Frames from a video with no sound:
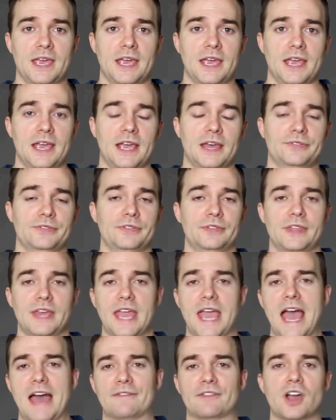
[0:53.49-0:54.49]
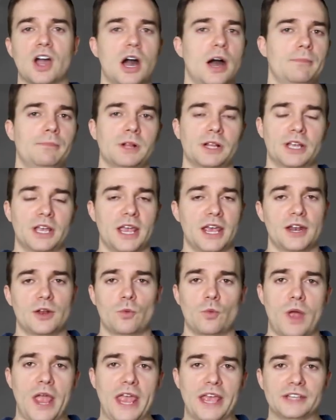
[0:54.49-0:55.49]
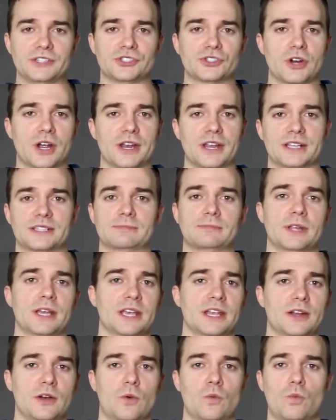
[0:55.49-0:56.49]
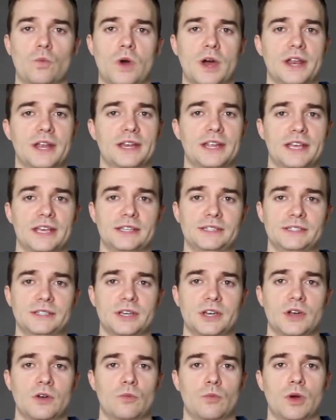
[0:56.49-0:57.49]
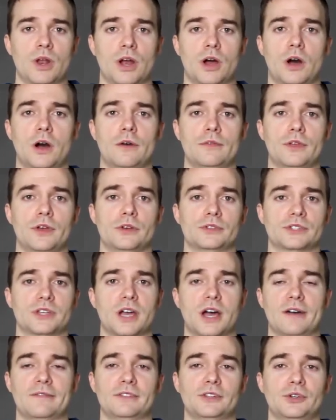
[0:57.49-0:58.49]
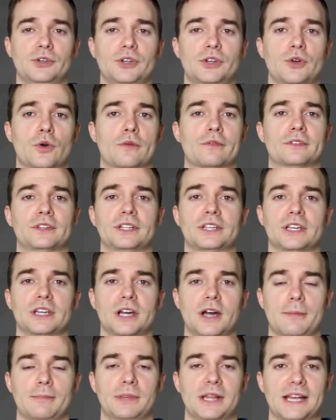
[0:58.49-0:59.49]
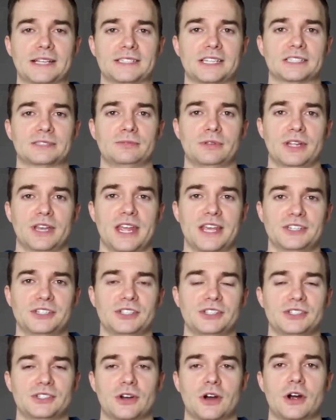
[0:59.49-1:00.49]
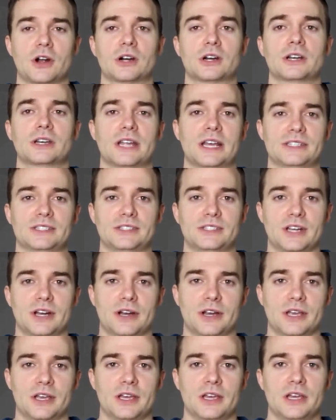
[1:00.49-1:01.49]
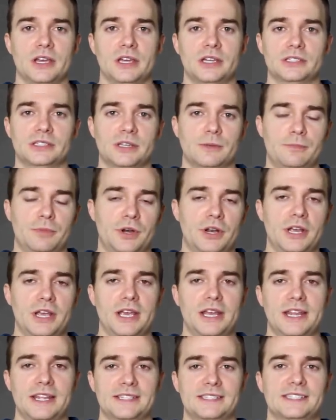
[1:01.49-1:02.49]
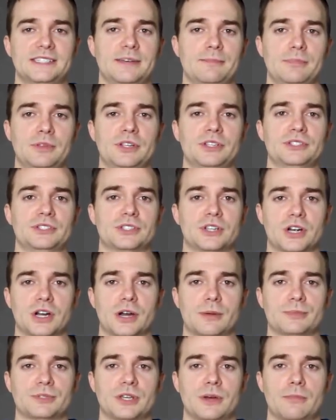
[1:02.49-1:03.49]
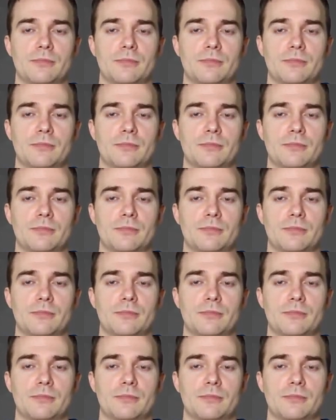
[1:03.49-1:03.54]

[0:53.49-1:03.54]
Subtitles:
and they have complicated ways trying to explain what it is when all those convoluted, overly complex explanations aren't necessary. To put it in its simplest terms,